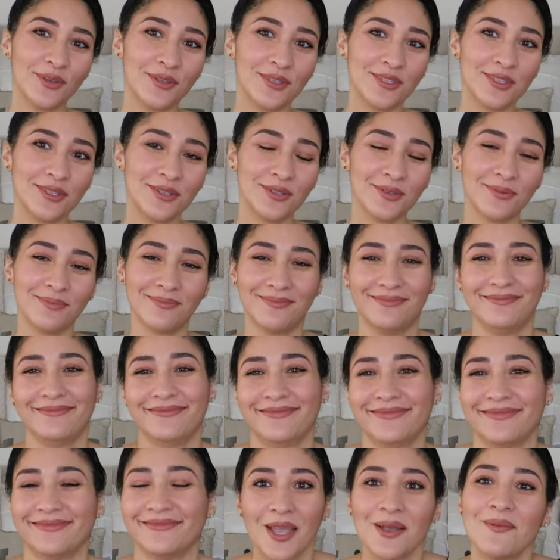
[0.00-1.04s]
YouTube.
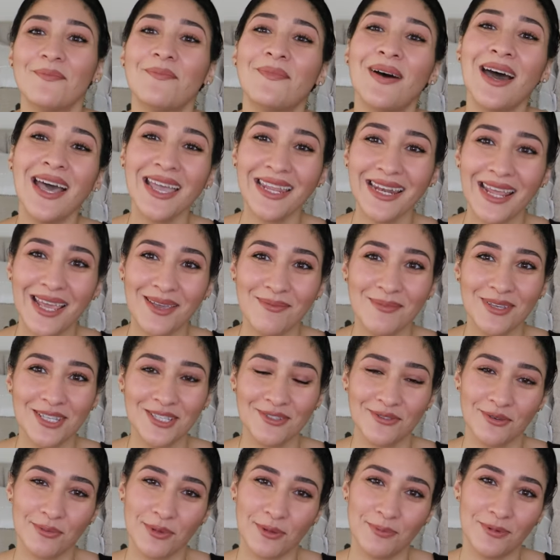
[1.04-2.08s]
My name
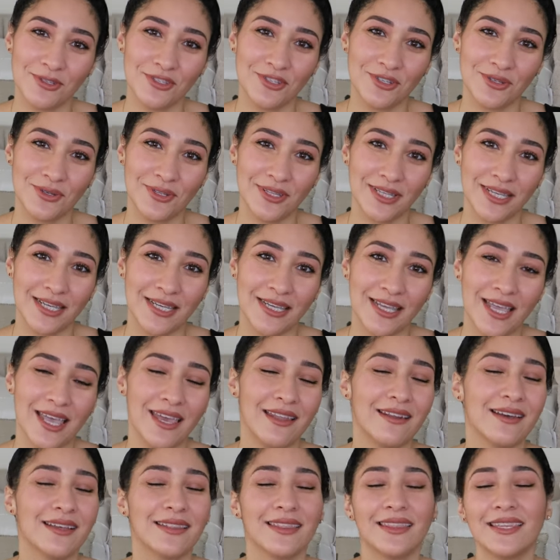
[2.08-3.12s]
is Ruby Patchouli
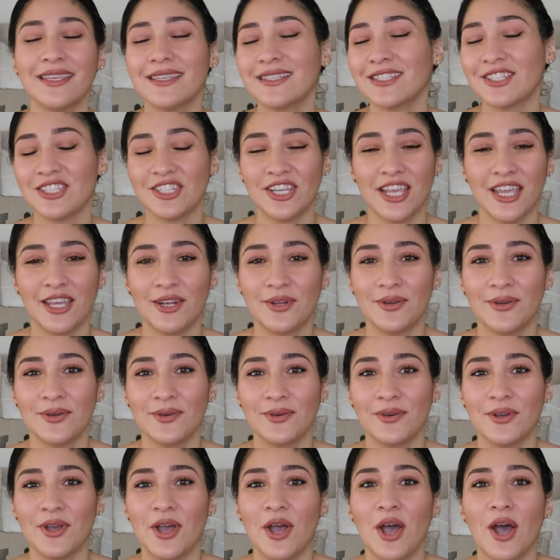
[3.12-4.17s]
and on this
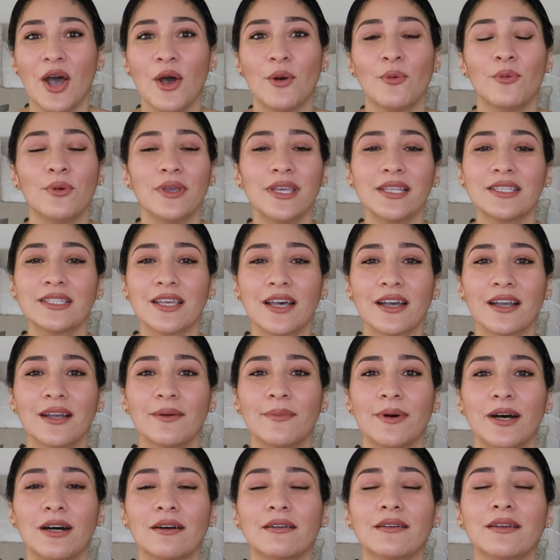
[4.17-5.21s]
channel we talk
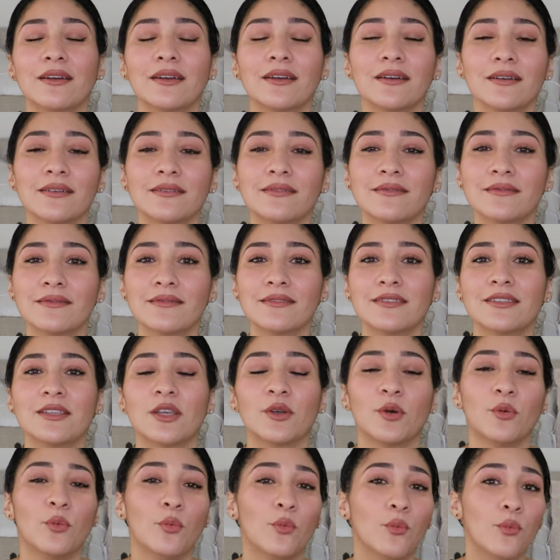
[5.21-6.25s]
about curls,
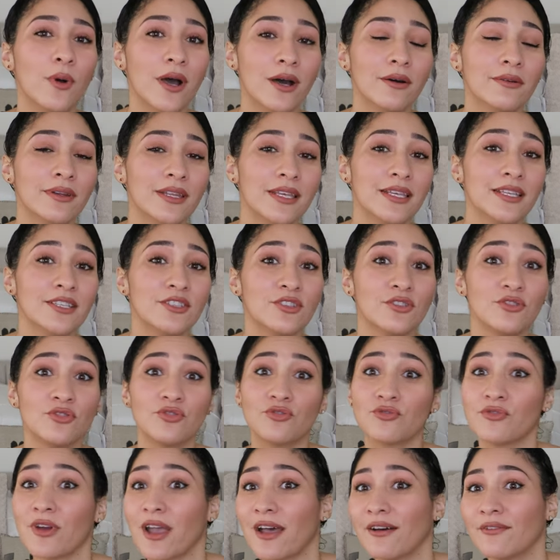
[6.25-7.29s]
wellness,
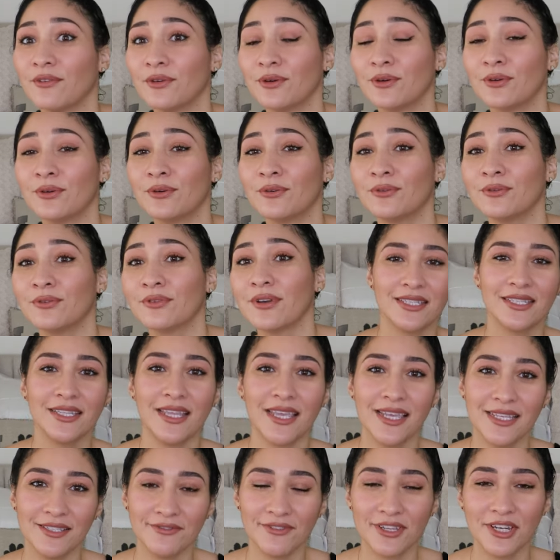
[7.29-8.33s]
travel.
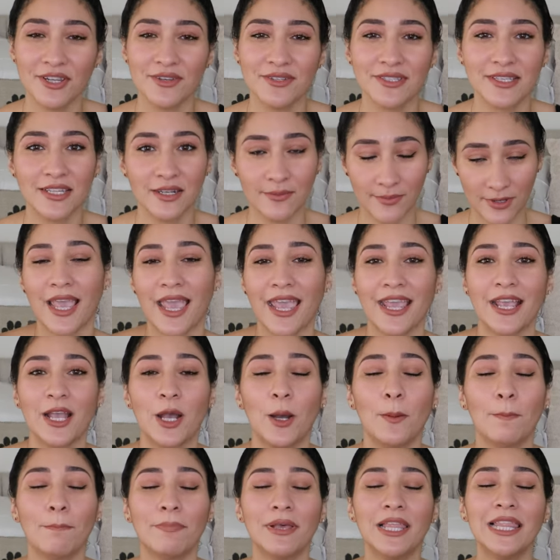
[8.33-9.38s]
Today's video is going to be a
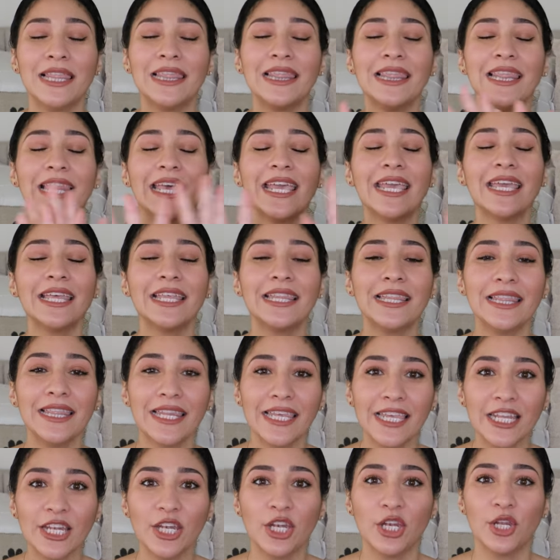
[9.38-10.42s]

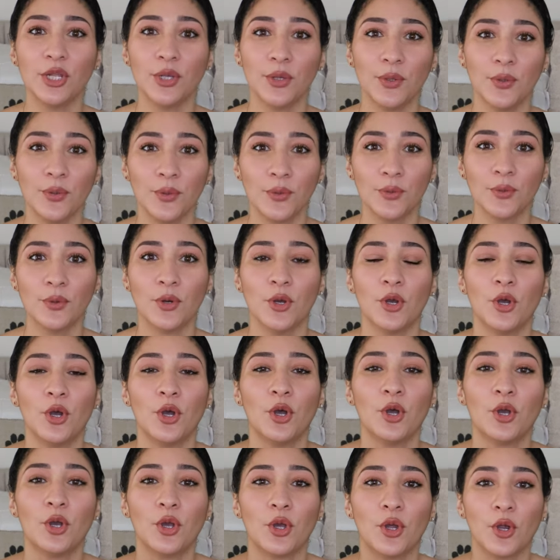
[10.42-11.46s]
completely new
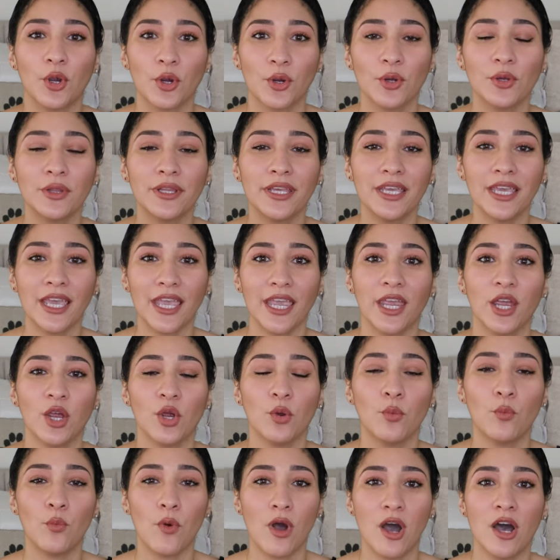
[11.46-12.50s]
curly
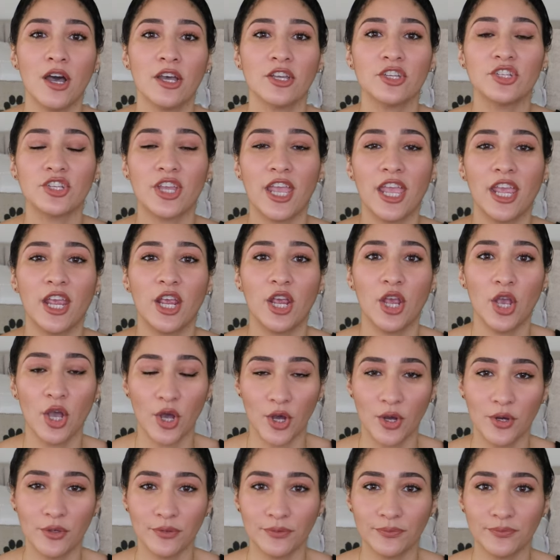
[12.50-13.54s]
hair wash and
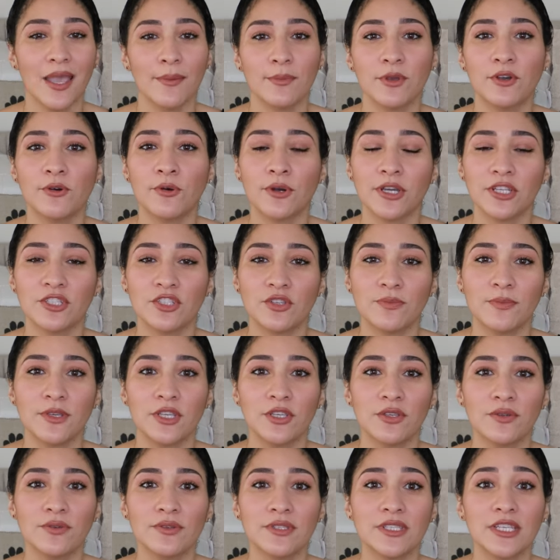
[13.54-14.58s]
go. I'm going to be
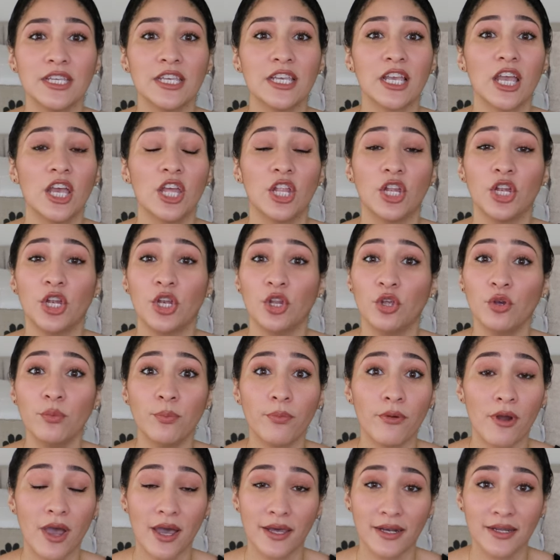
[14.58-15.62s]
using new
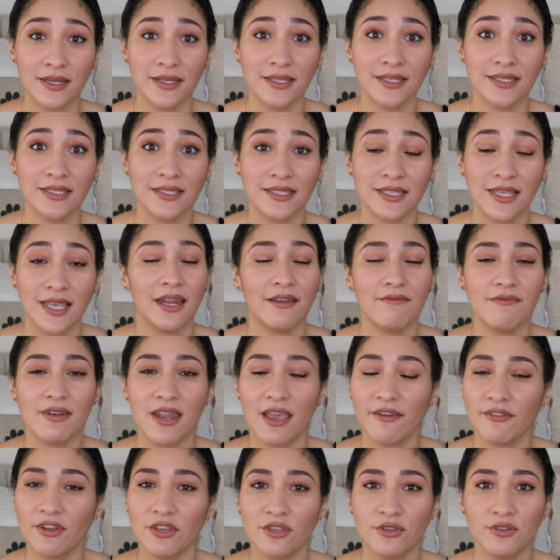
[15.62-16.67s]
products that I've
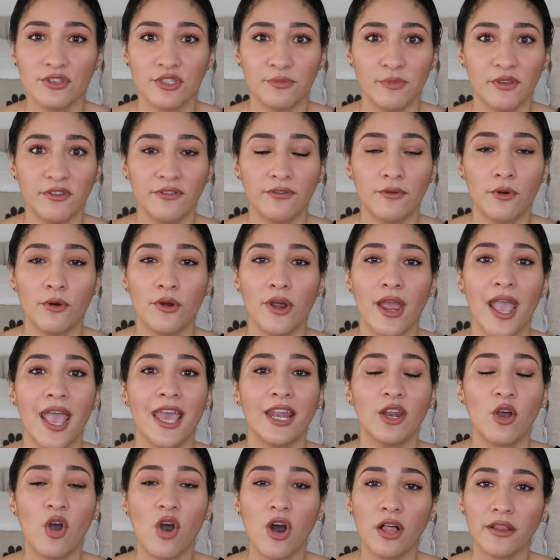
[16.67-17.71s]
never used before
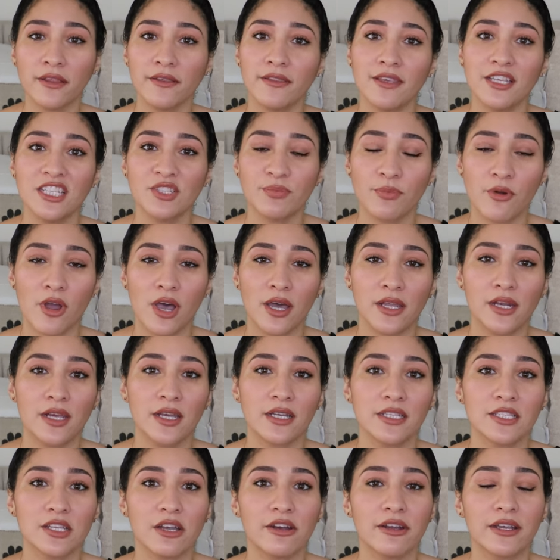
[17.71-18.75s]
and all of these
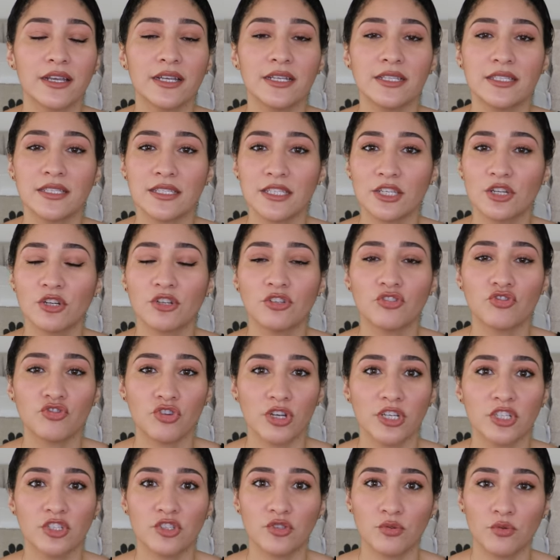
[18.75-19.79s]
products are considered
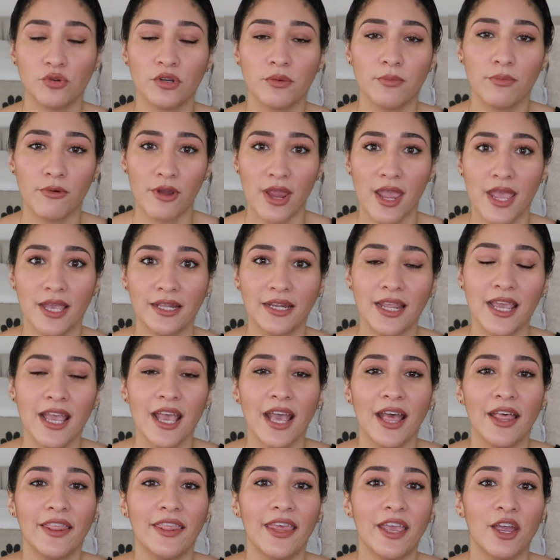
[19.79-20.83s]
drugstore brand.
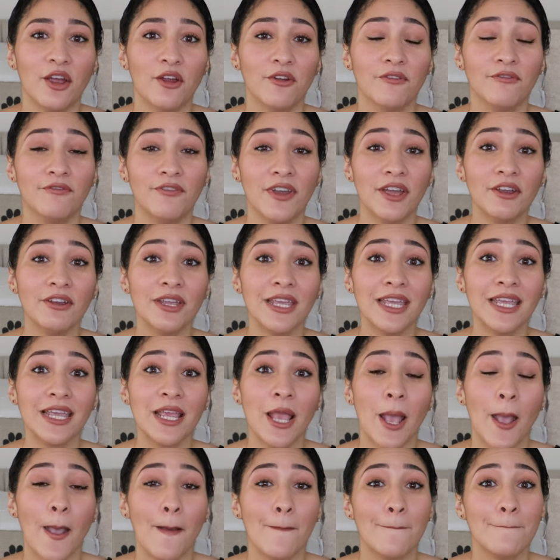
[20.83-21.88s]
They are
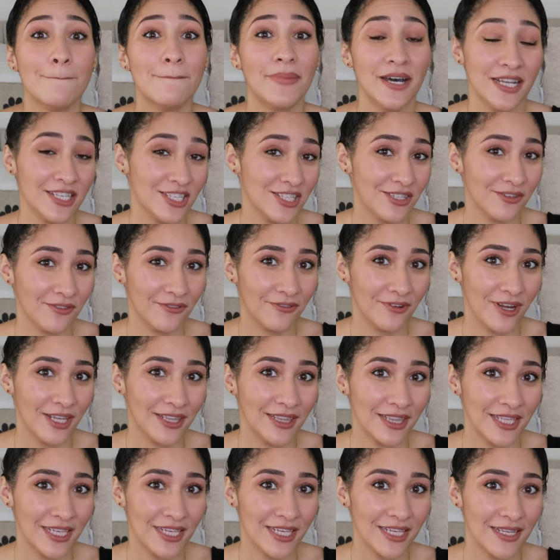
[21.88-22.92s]
very budget
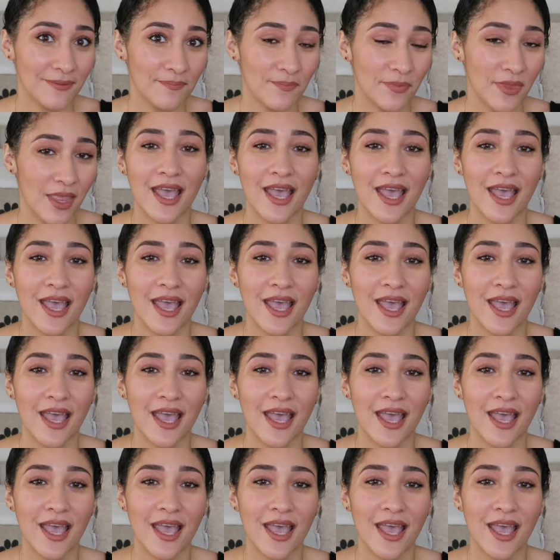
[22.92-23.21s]
friendly.